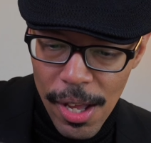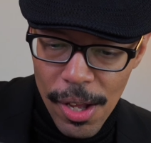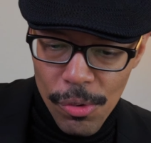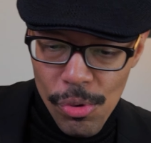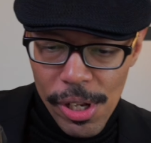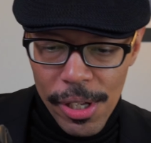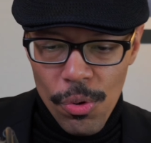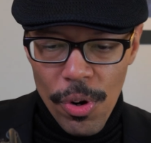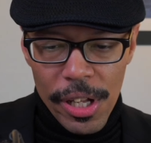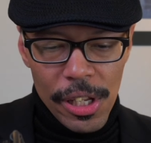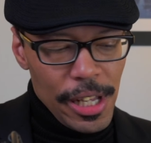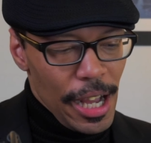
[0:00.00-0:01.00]
Really
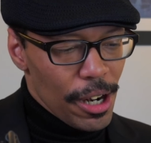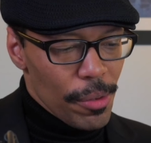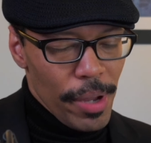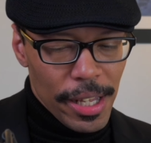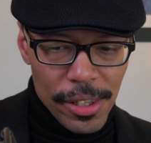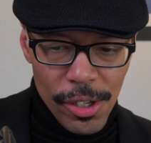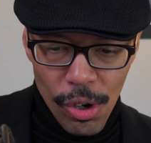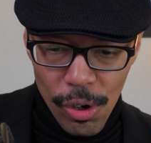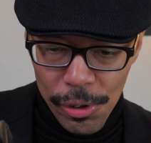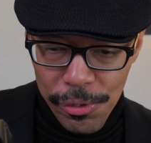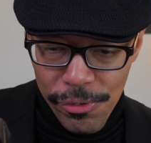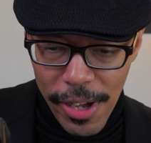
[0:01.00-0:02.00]
quickly, how to make the
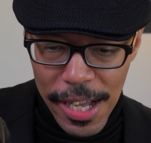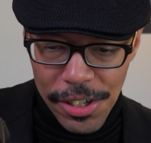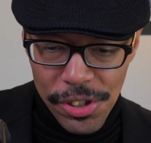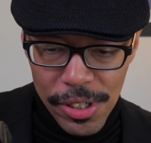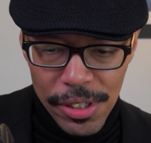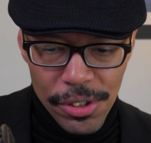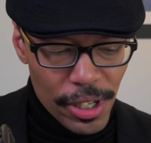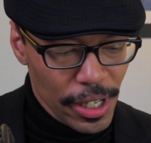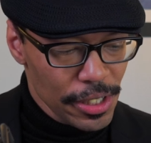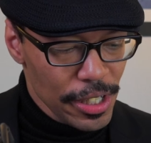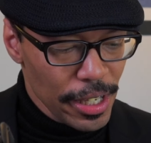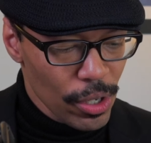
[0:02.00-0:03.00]
old fashioned. You're going
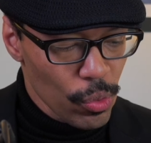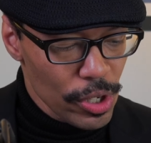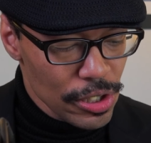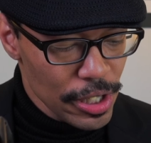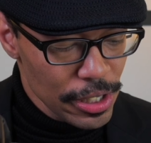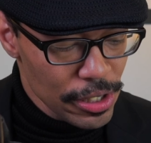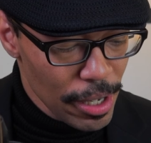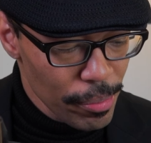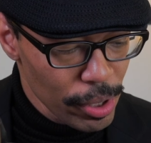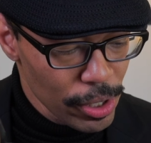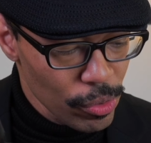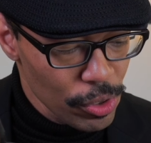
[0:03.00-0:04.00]
to take a whiskey
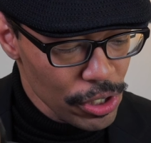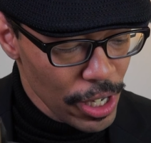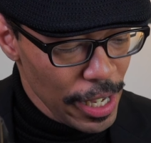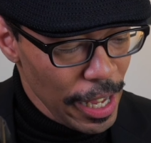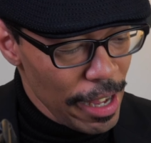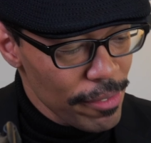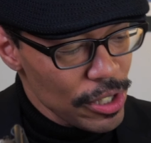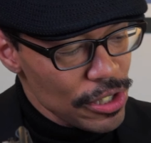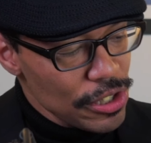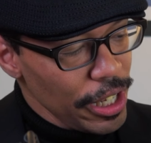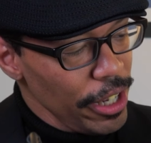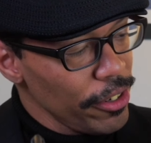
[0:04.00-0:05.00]
tumbler, which I have
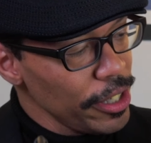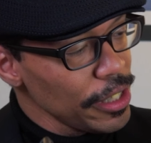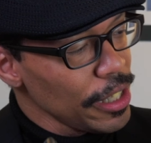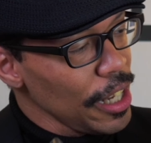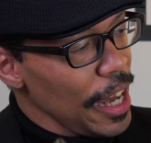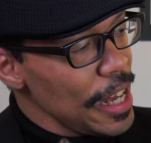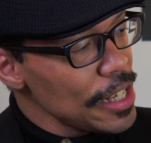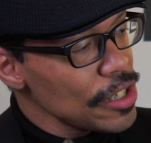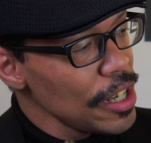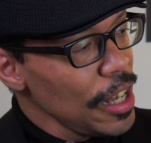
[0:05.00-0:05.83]
this Kirin glass.